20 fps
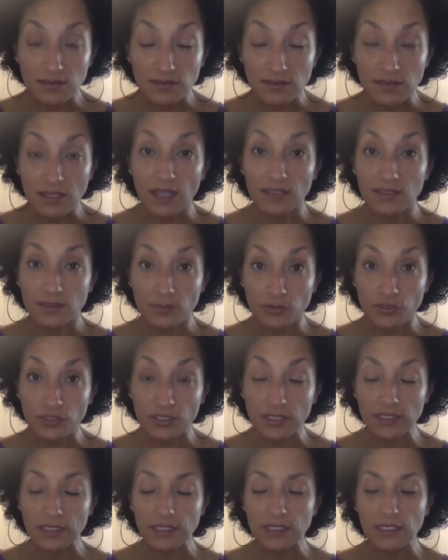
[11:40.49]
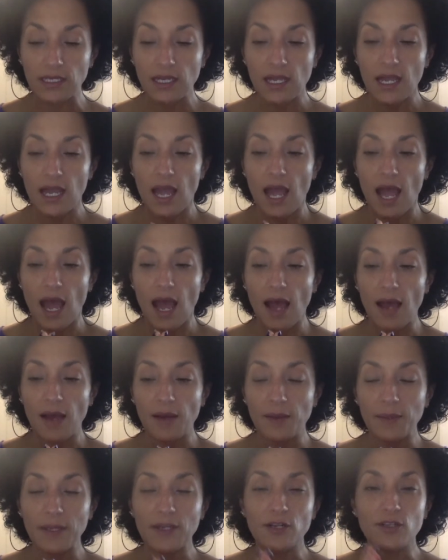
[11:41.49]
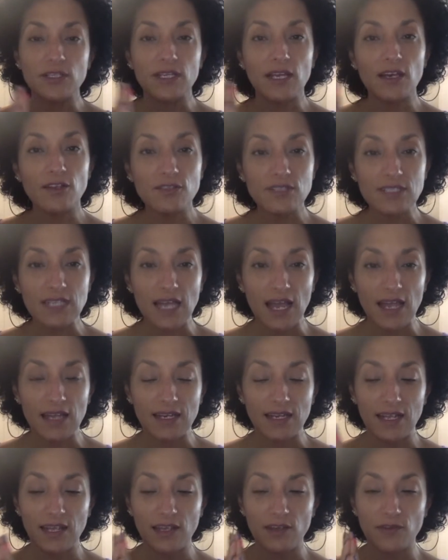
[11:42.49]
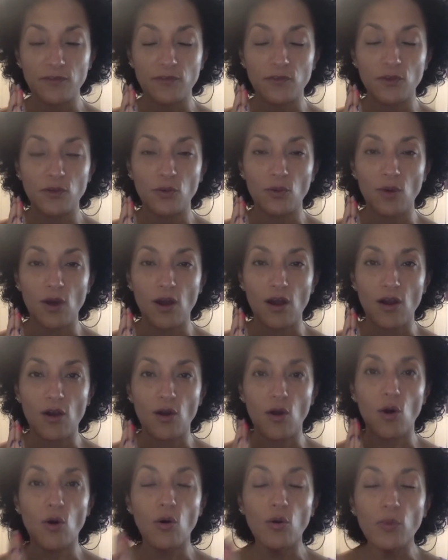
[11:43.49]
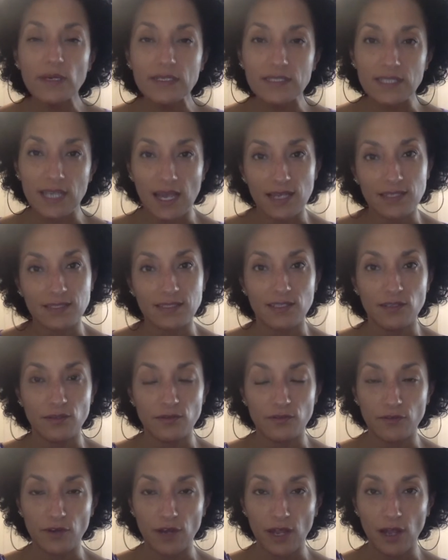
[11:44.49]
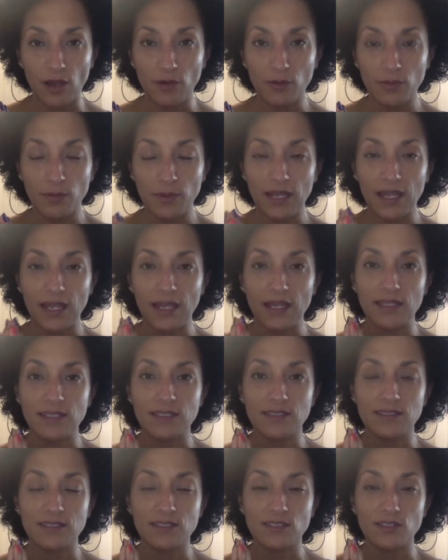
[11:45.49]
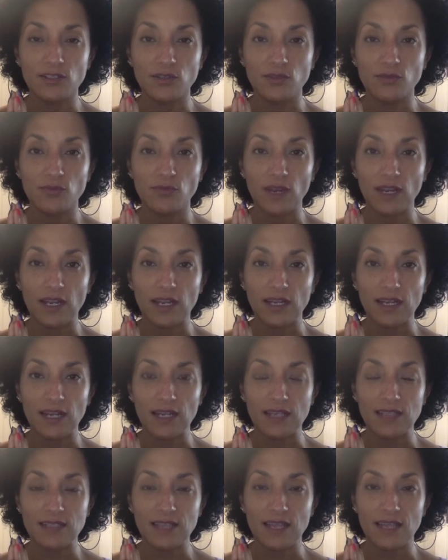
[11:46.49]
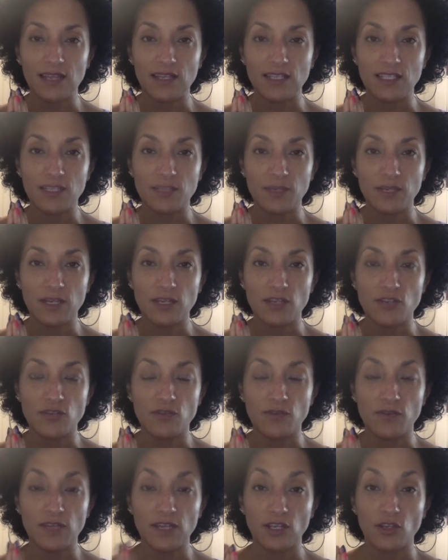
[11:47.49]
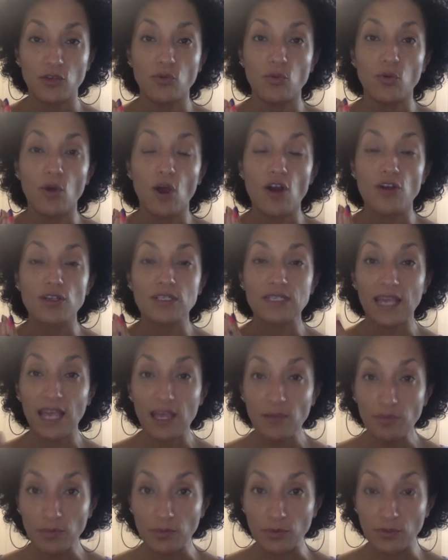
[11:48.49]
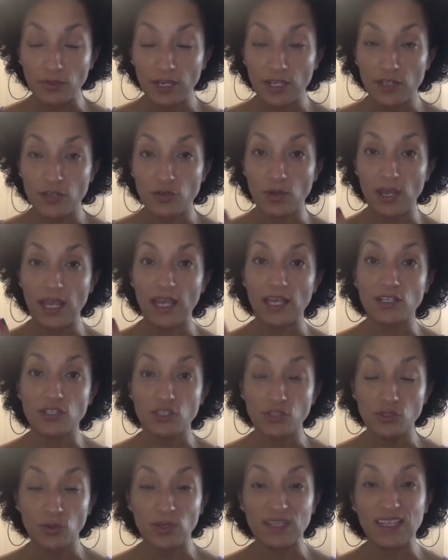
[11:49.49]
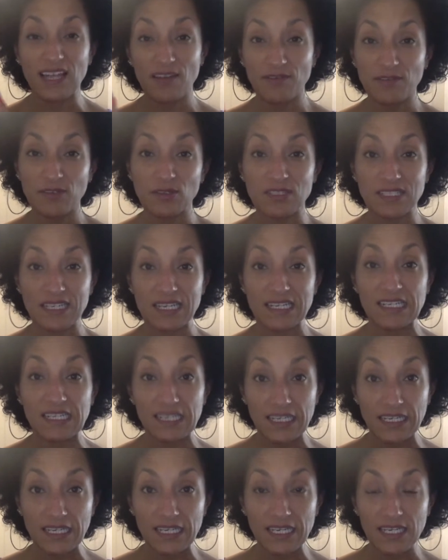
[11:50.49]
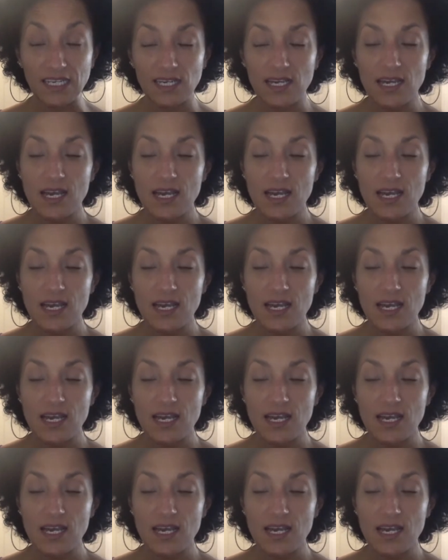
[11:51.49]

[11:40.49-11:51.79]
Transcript: That's a brilliant thing. And on the other side, if you are always asking for help and you recognize that it's because you feel like you aren't capable and you can't do, and that feels kind of yucky,